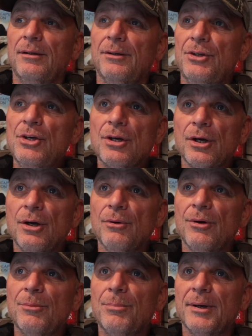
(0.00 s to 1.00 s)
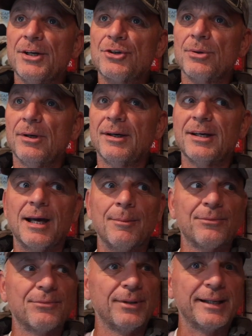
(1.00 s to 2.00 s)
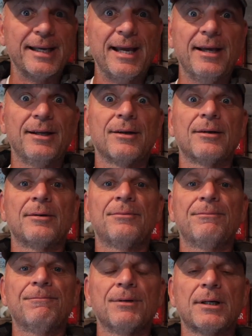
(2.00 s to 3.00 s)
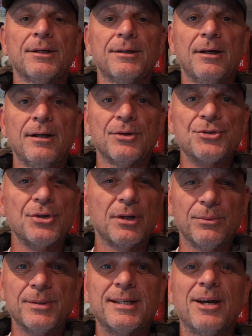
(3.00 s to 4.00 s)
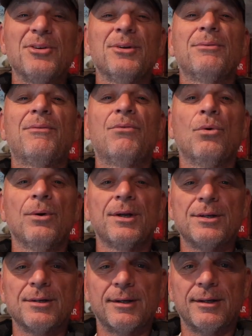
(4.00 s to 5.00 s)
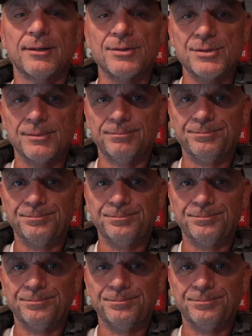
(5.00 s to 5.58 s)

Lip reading: you can go out and buy a trail camera for like $800 frickin' all the way down to $40.